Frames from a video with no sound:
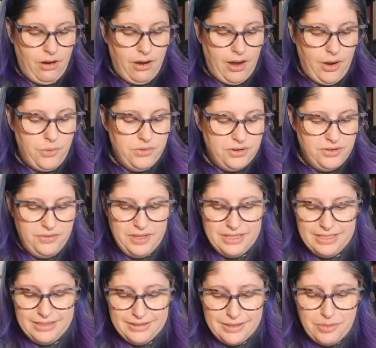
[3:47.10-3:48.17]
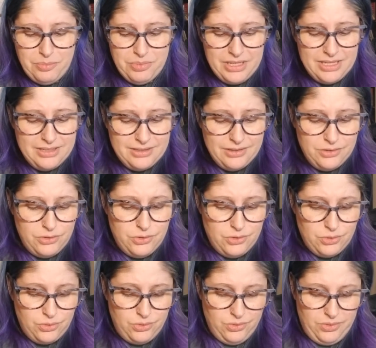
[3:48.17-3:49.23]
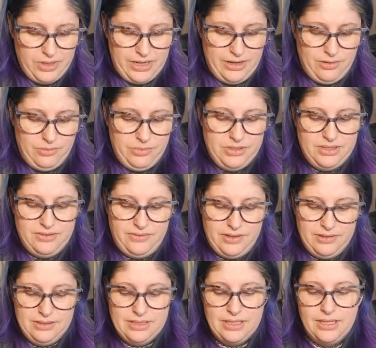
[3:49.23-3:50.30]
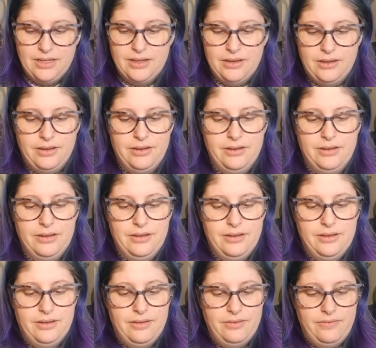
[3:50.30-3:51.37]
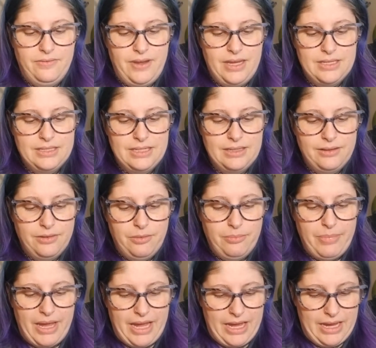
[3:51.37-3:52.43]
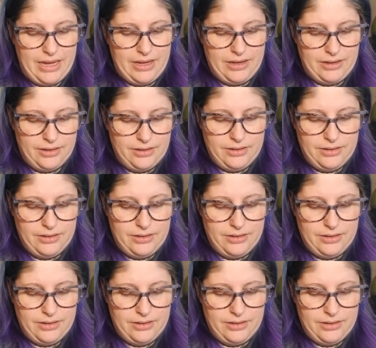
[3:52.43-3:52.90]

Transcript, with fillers: I wonder if this is a piece of jewelry. It almost feels like a fancy little bag.